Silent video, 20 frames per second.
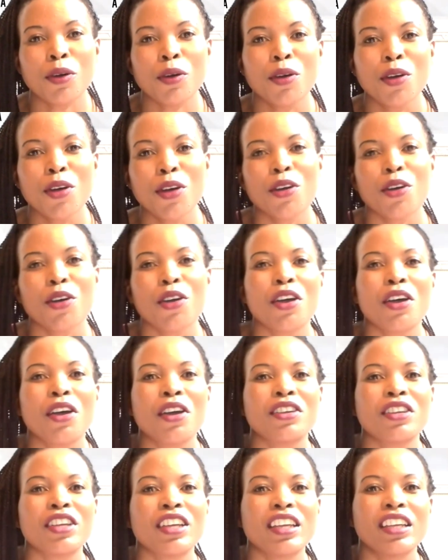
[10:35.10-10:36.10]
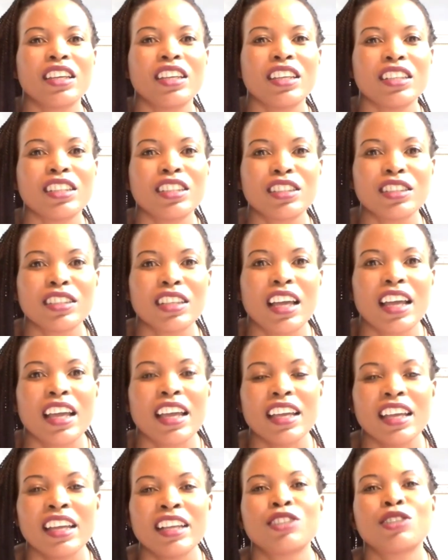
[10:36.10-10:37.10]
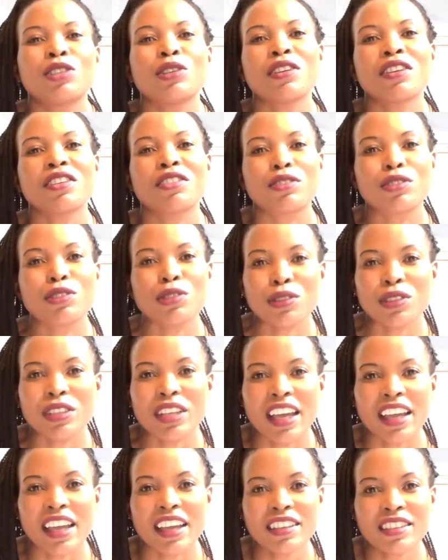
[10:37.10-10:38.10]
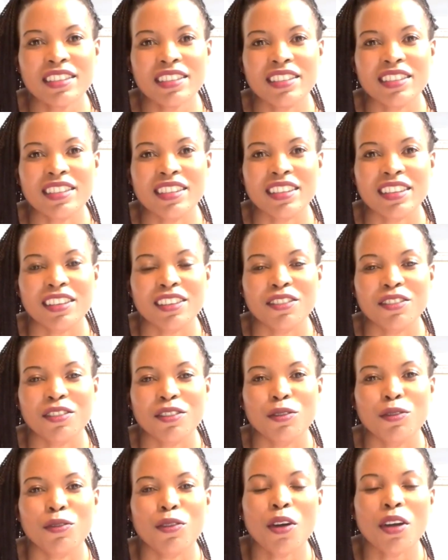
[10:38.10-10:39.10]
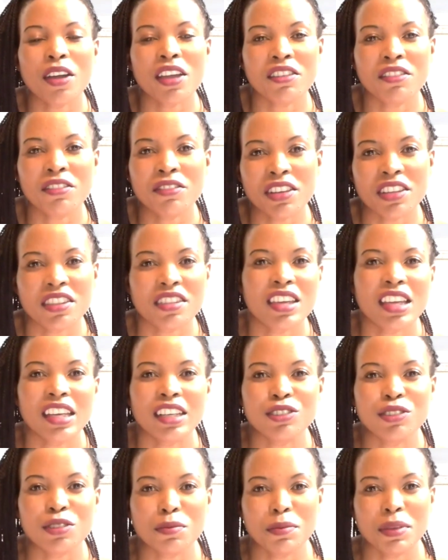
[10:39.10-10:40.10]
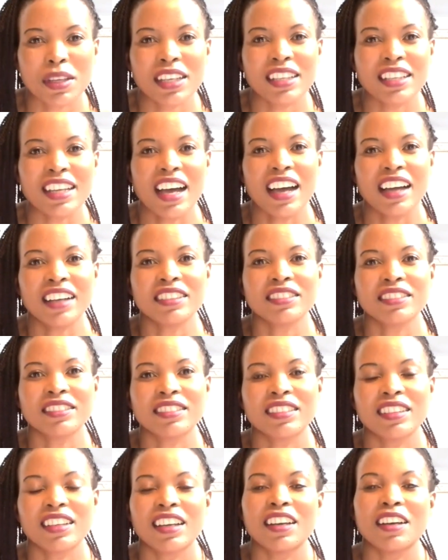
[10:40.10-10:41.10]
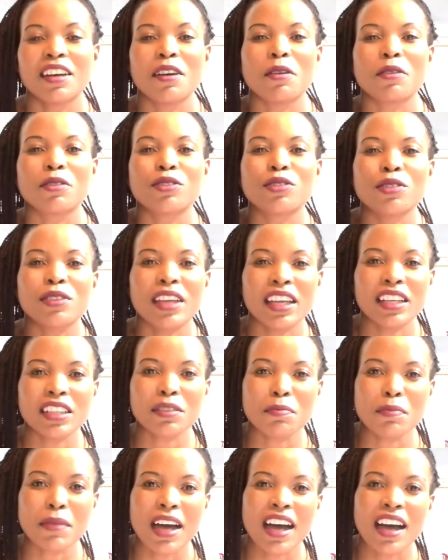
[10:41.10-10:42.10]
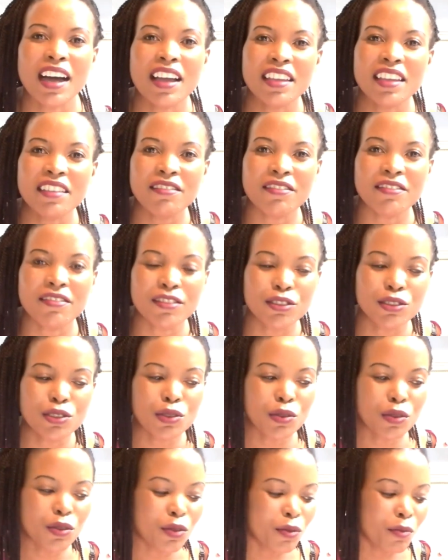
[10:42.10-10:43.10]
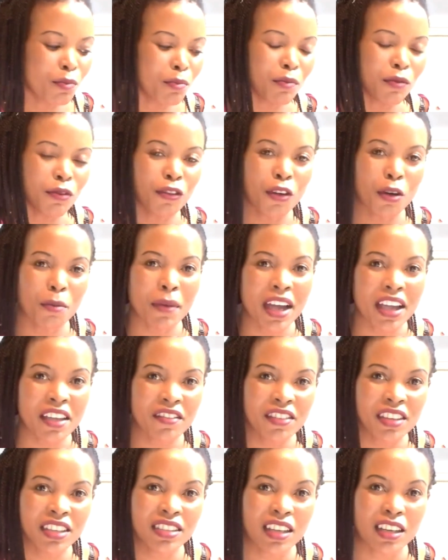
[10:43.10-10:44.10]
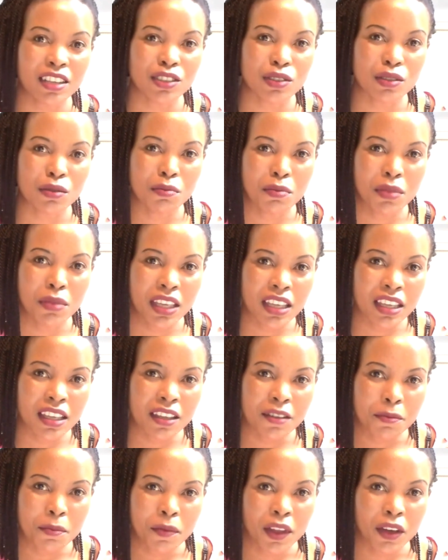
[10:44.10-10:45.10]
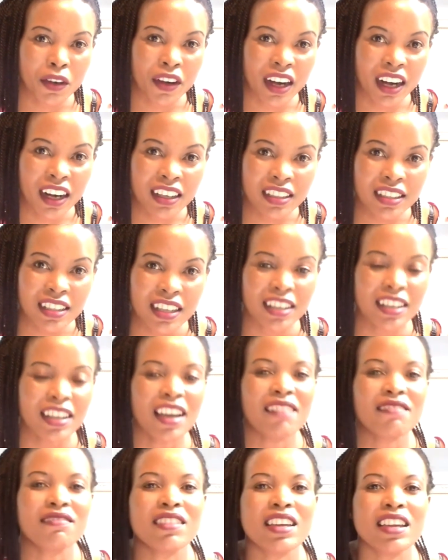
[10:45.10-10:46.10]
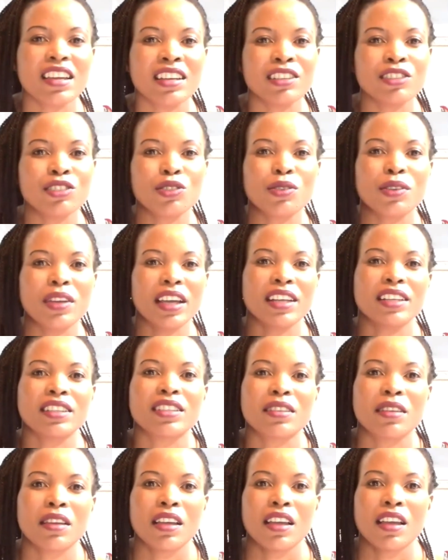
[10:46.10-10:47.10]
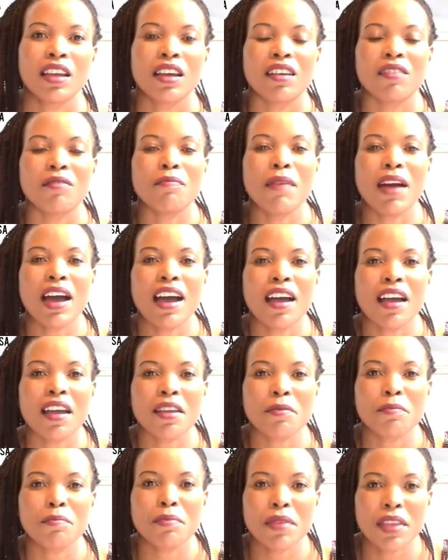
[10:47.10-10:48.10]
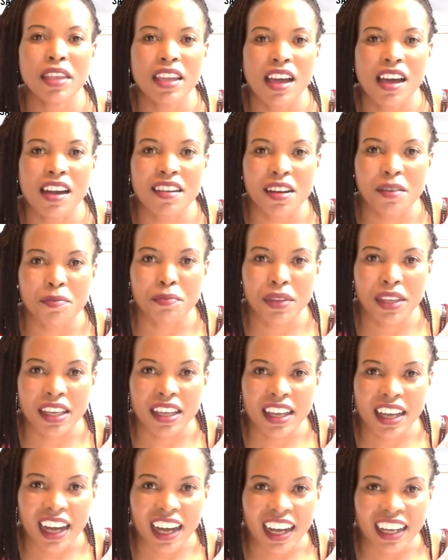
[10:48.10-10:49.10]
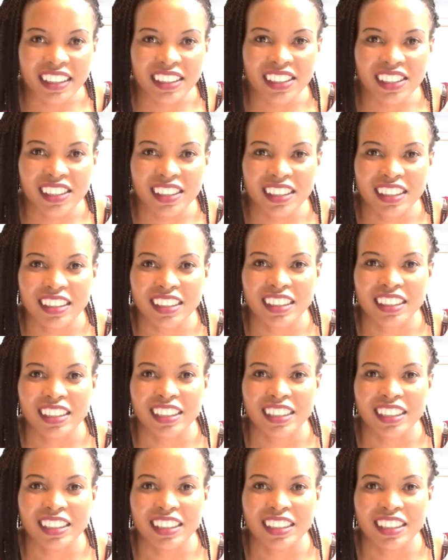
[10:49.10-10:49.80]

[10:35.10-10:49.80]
So it took 2 days for everything to be done, to get for my visa to be granted, and then to get my BRP card.